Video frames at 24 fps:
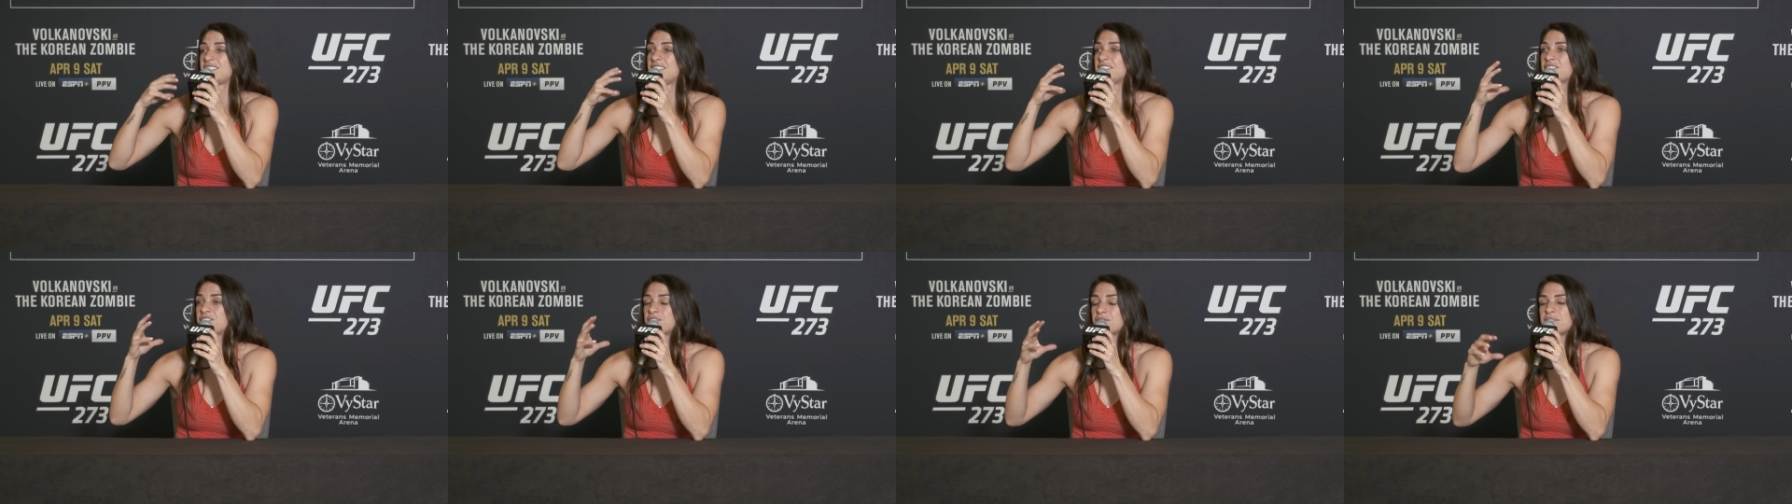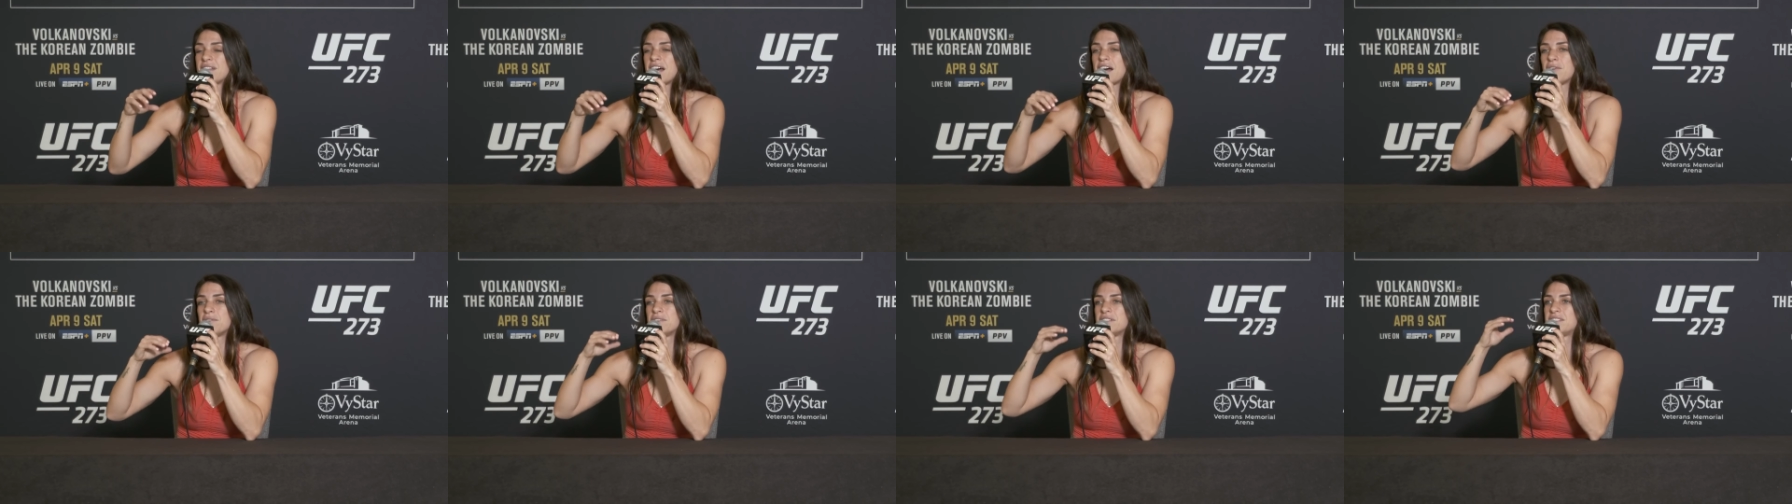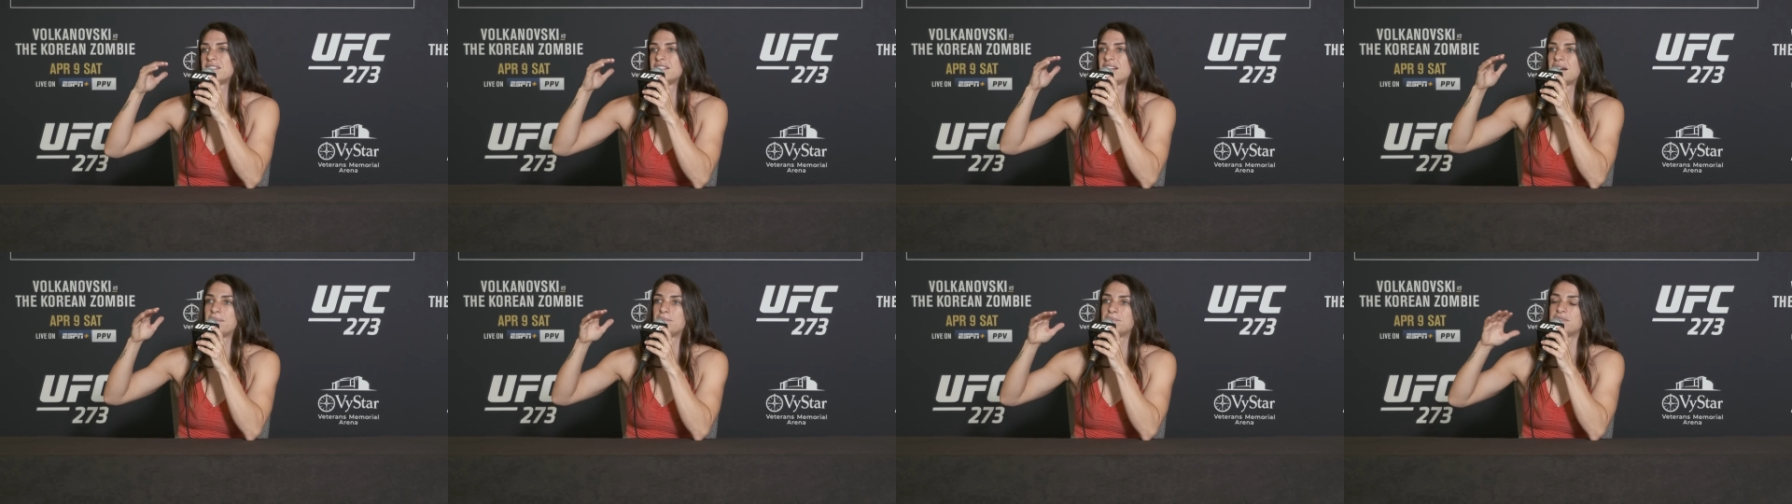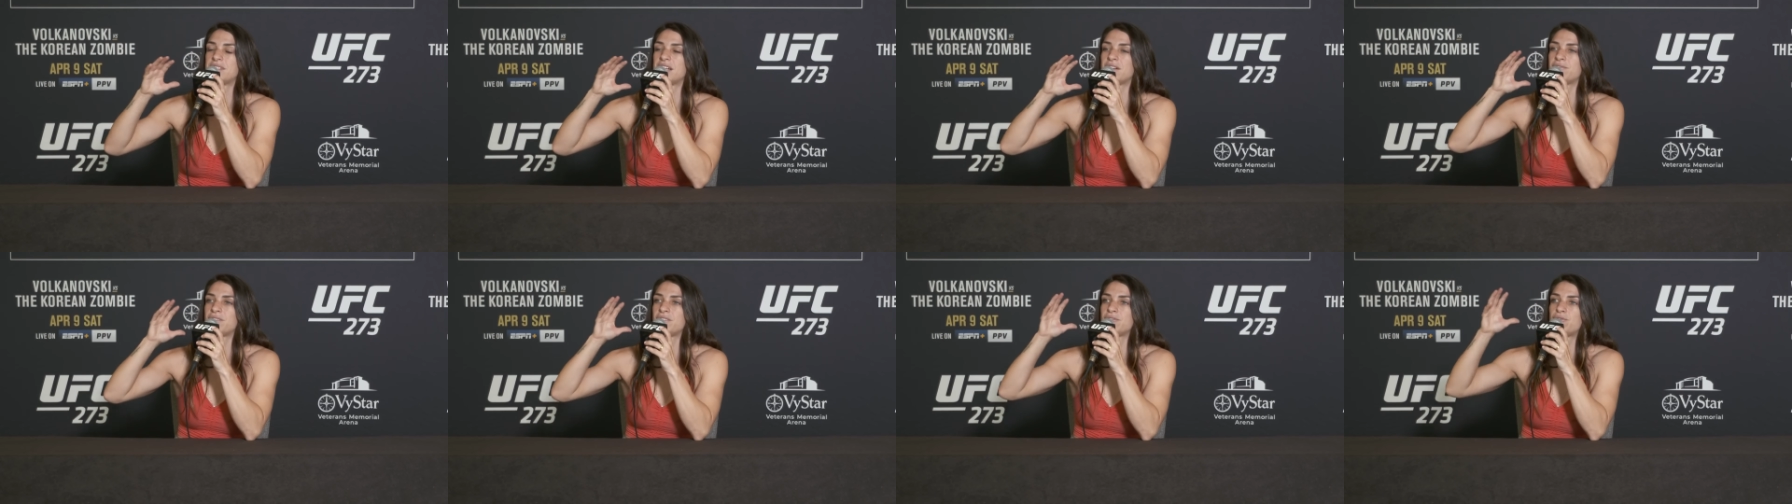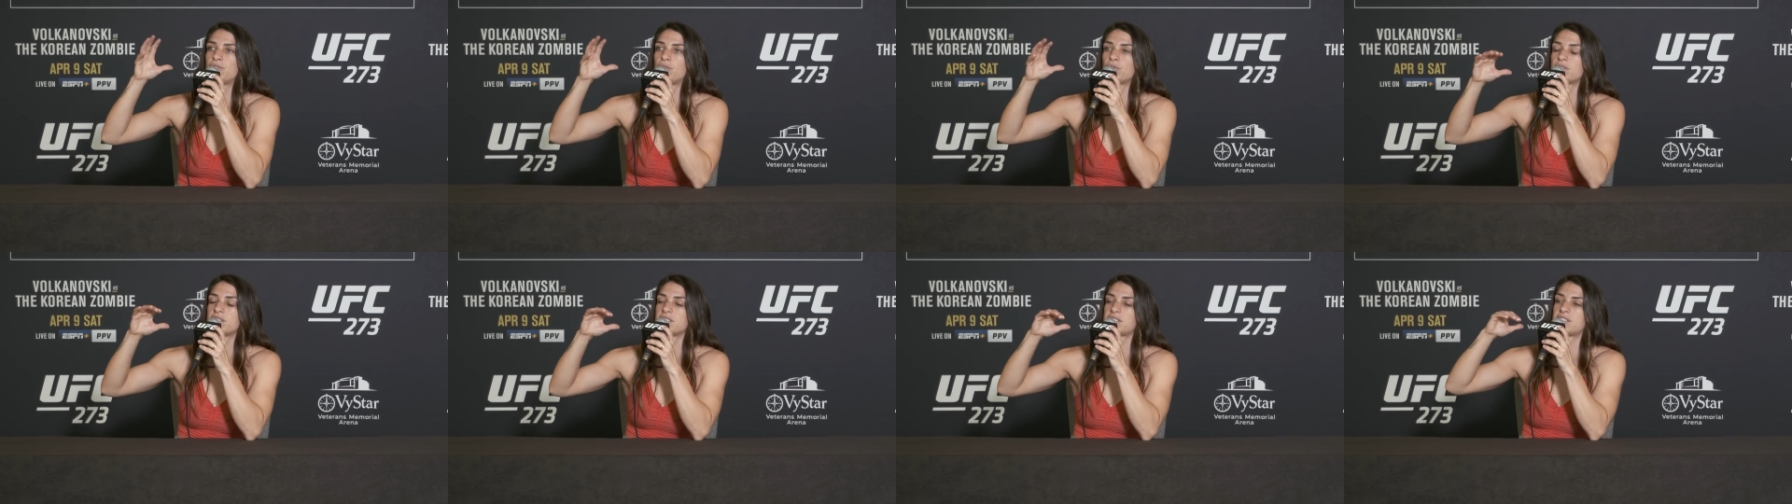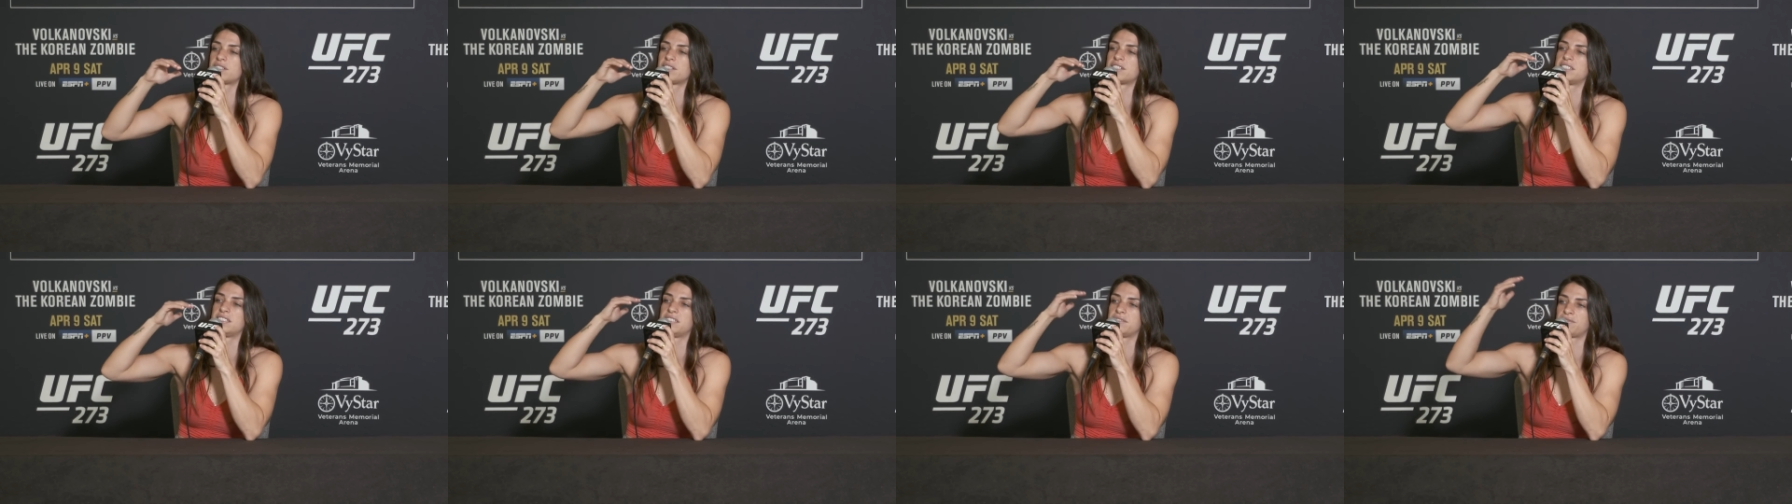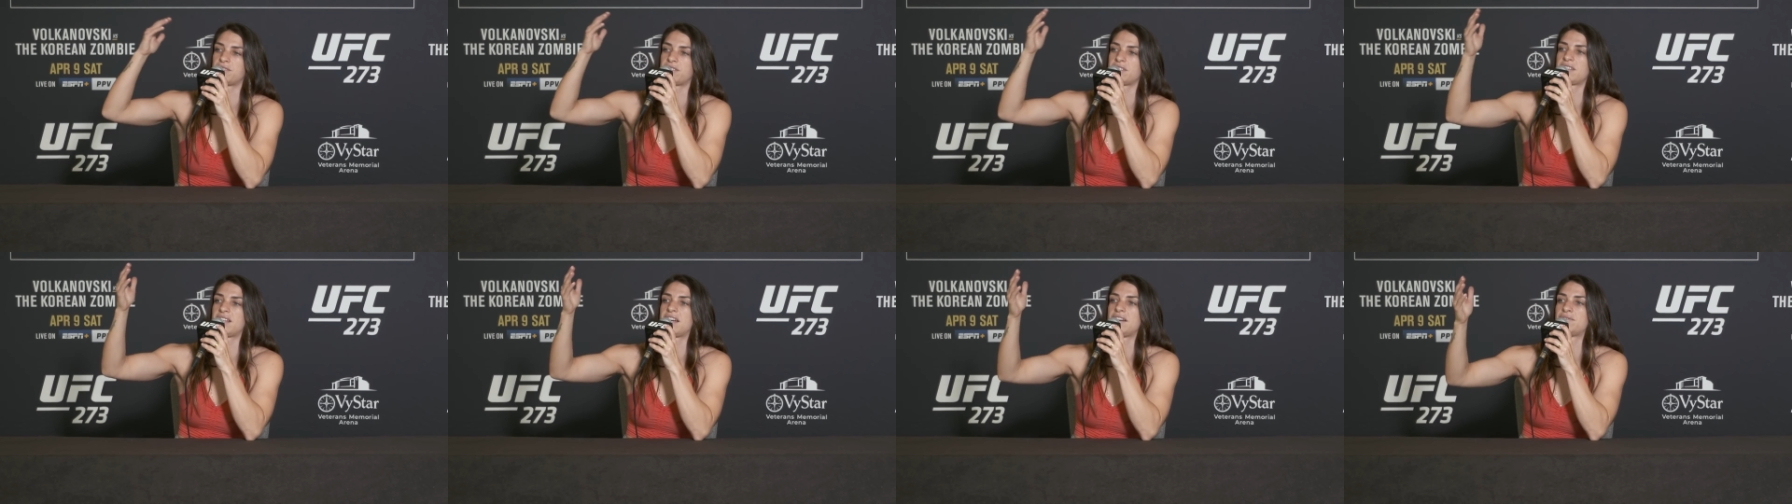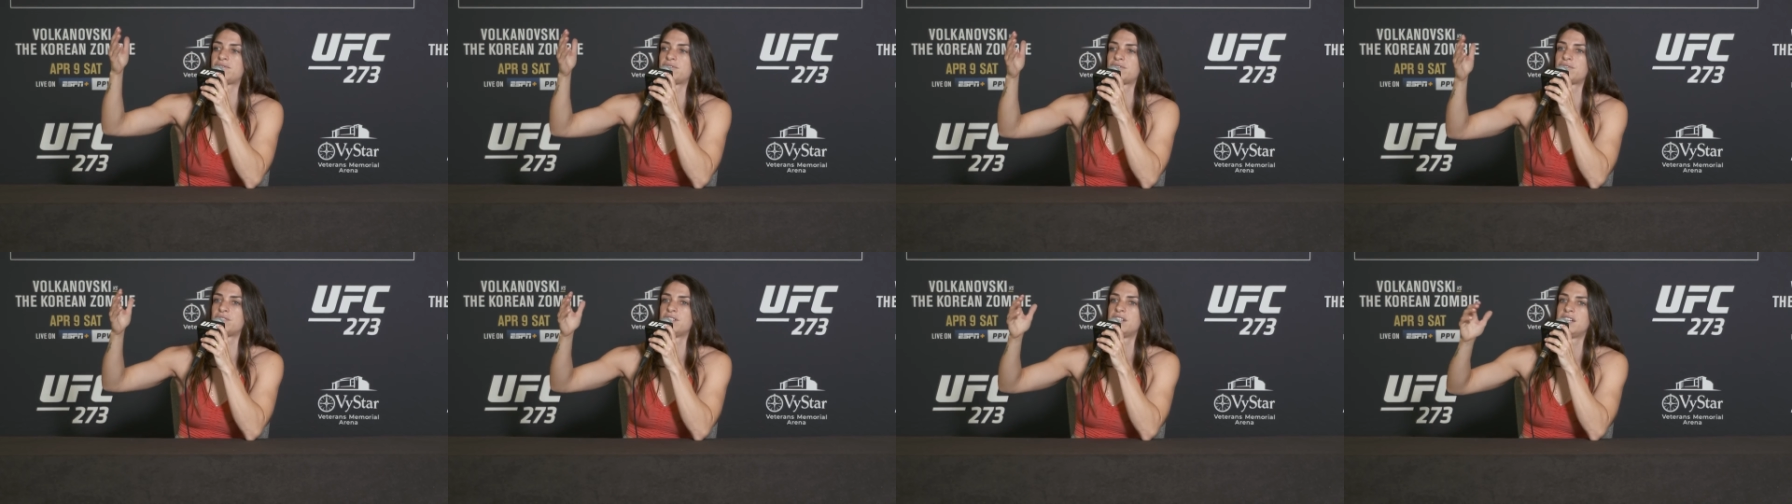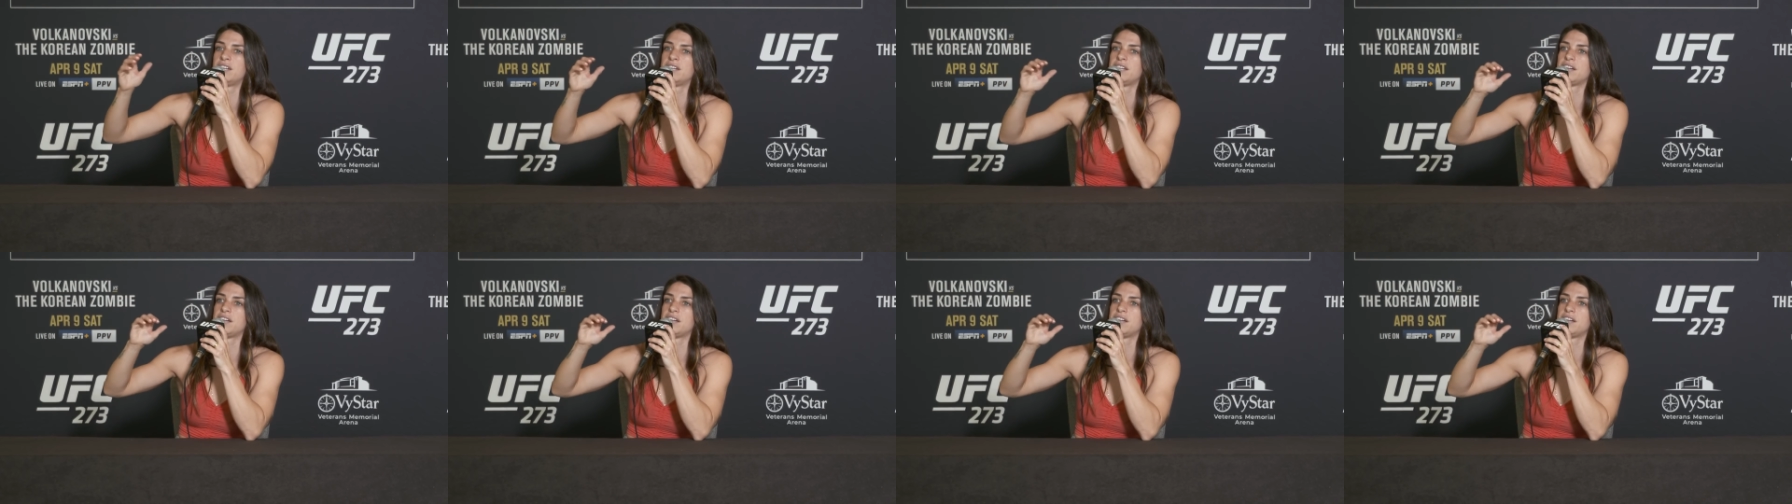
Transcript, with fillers: And so now it, I'm definitely focused on a different level,